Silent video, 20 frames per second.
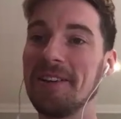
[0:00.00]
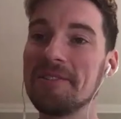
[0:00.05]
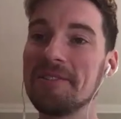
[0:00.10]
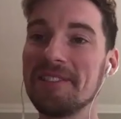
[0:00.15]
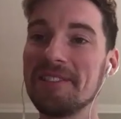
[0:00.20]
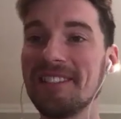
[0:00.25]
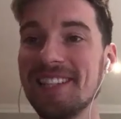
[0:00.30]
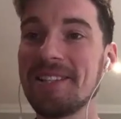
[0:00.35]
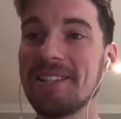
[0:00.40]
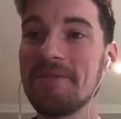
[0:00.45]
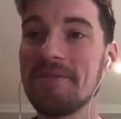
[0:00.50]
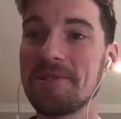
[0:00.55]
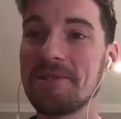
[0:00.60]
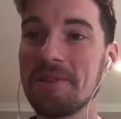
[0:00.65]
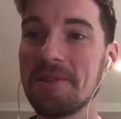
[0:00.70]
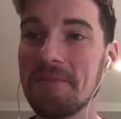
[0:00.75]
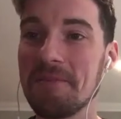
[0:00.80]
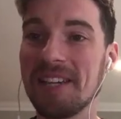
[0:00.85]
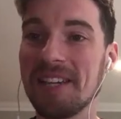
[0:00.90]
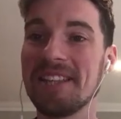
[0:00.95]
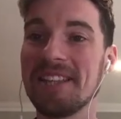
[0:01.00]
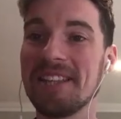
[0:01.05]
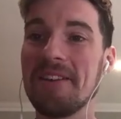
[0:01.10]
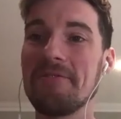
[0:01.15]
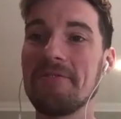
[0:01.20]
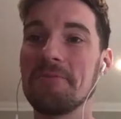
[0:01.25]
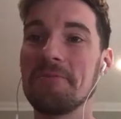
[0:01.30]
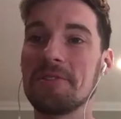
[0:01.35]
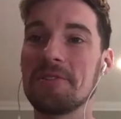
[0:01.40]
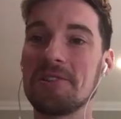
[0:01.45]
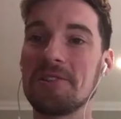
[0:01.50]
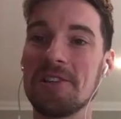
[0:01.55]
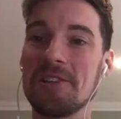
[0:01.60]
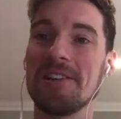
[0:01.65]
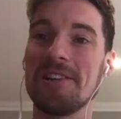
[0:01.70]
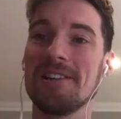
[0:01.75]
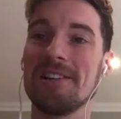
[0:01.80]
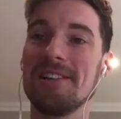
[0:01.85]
At least there was something in there for them to cheer.